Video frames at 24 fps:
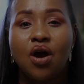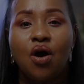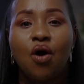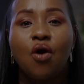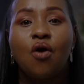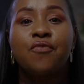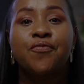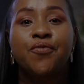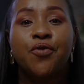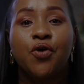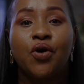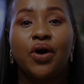
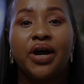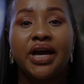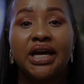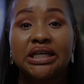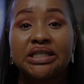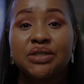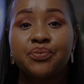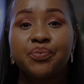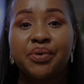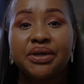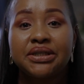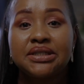of your
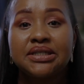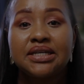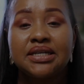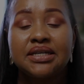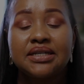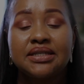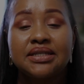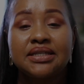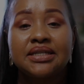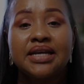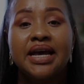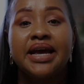
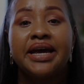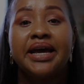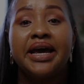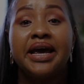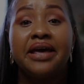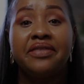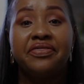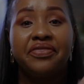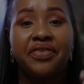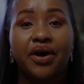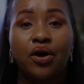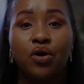expenses
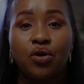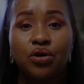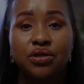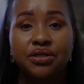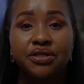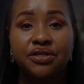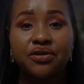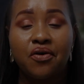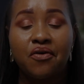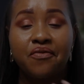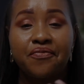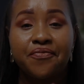and the
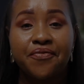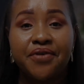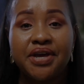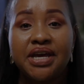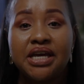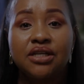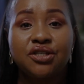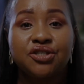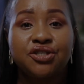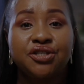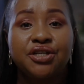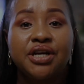cost of
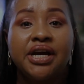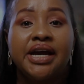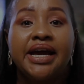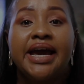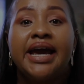each